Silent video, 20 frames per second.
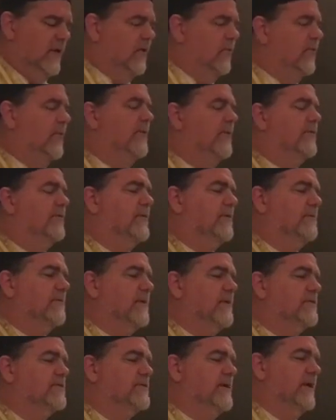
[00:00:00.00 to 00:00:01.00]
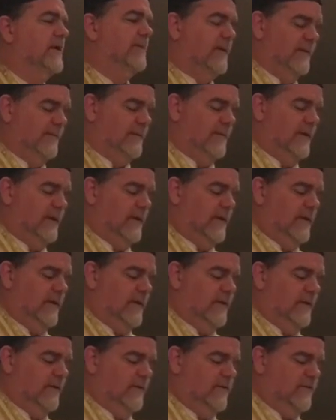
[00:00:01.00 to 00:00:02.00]
with Bathsheba,
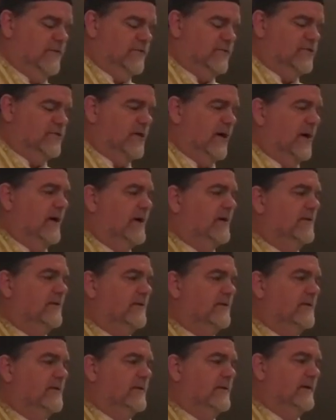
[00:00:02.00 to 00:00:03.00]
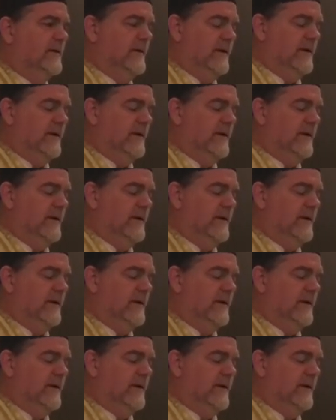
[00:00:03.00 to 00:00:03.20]
who was a child,